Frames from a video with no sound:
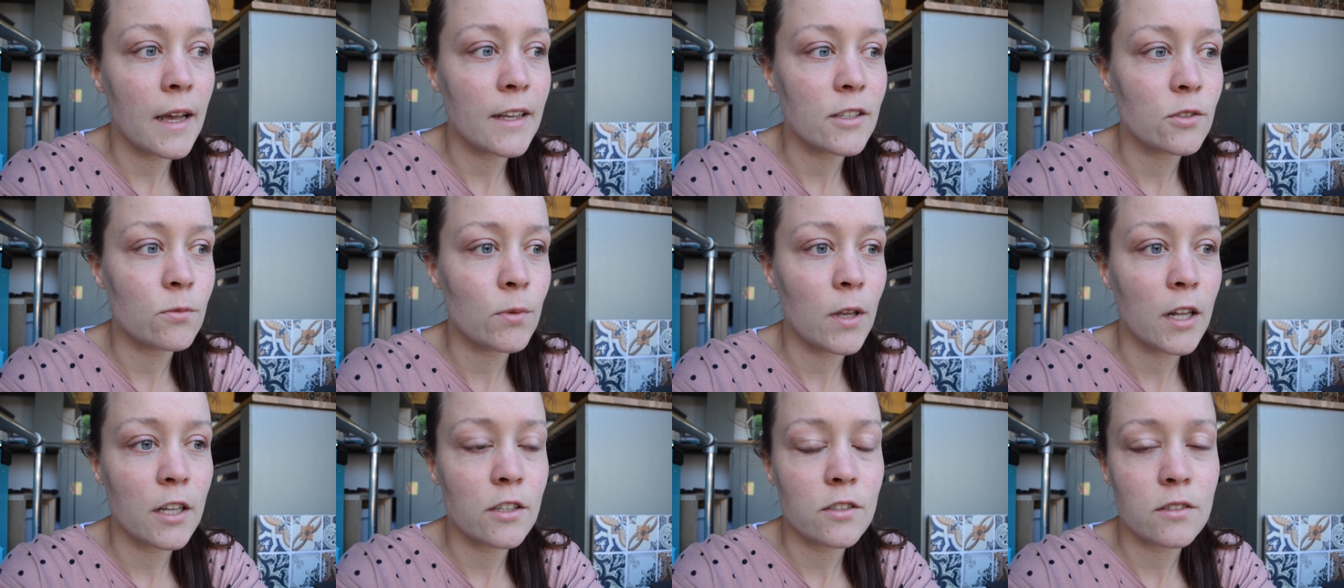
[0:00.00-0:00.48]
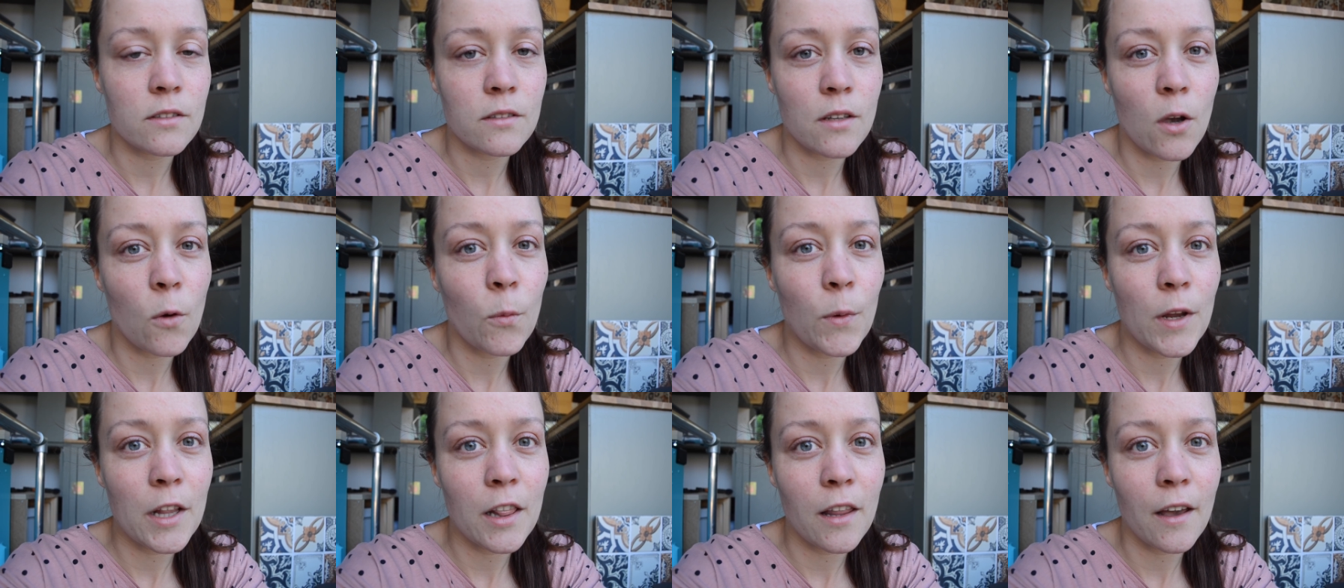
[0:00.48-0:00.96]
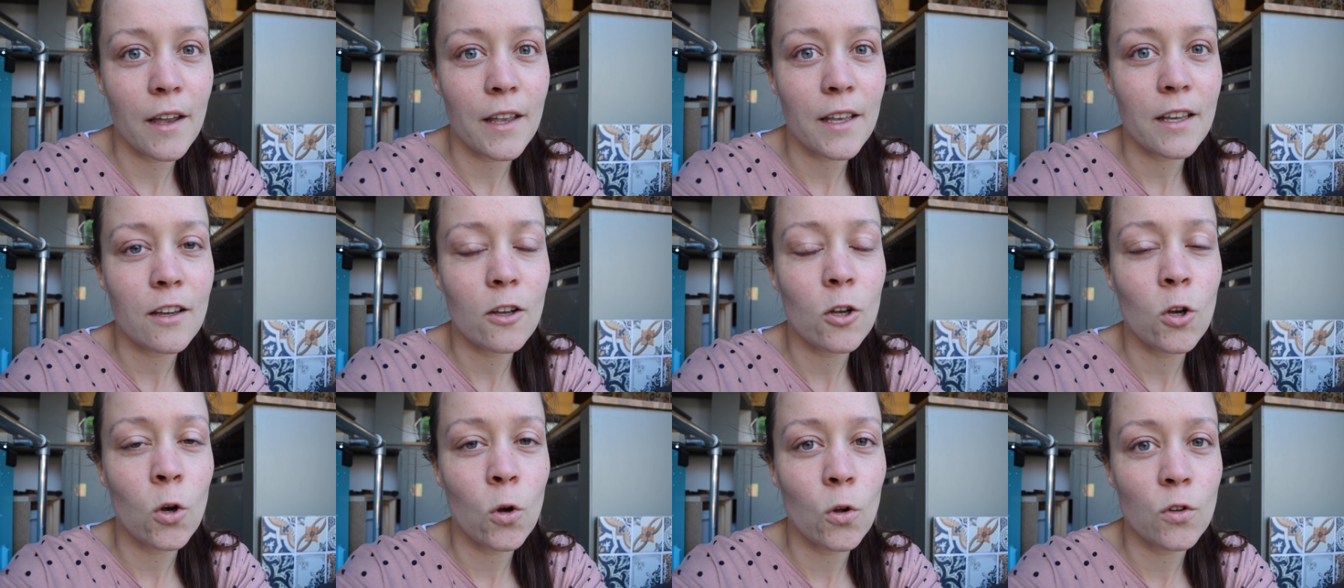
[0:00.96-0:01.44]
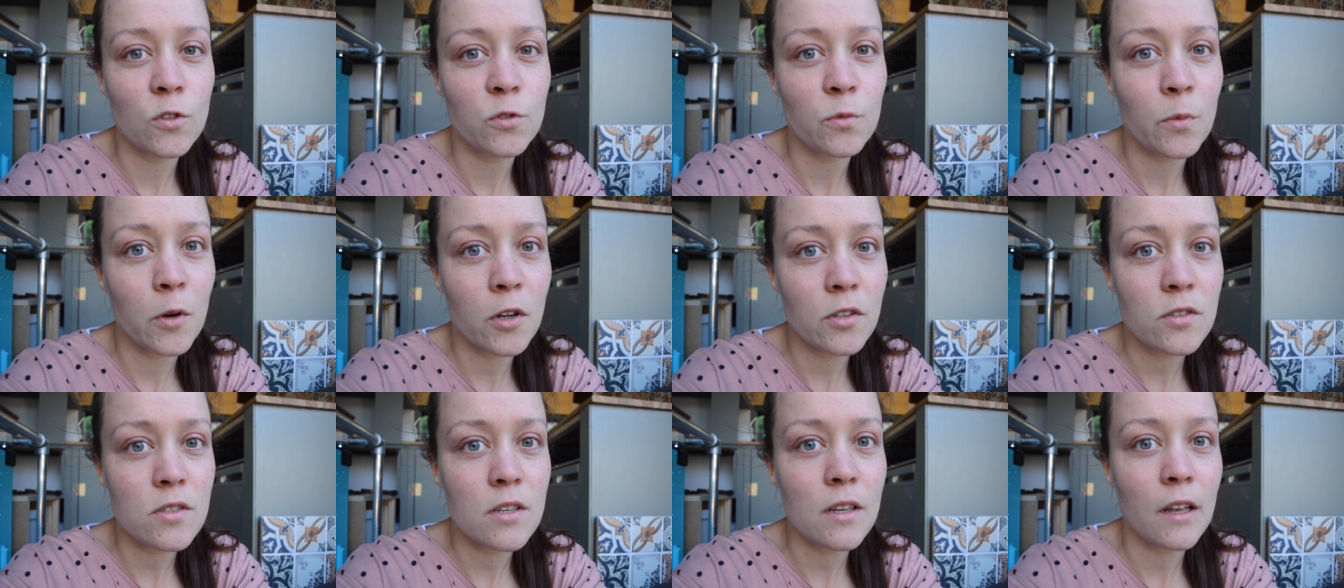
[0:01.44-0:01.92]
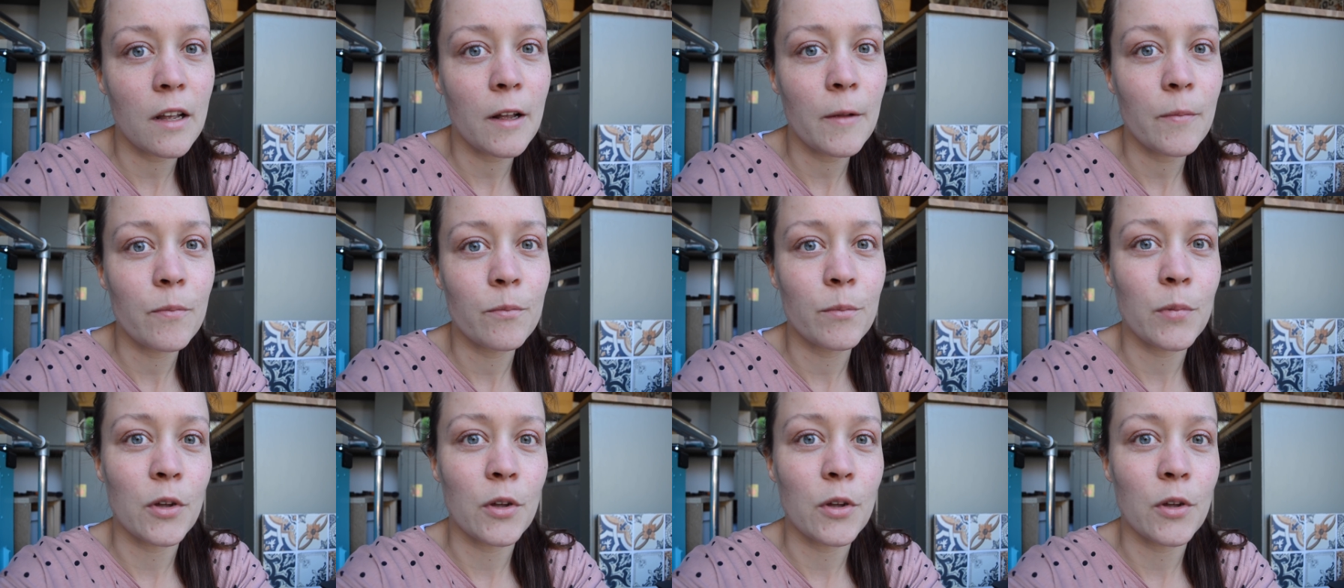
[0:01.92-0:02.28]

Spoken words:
as well as we like cold water,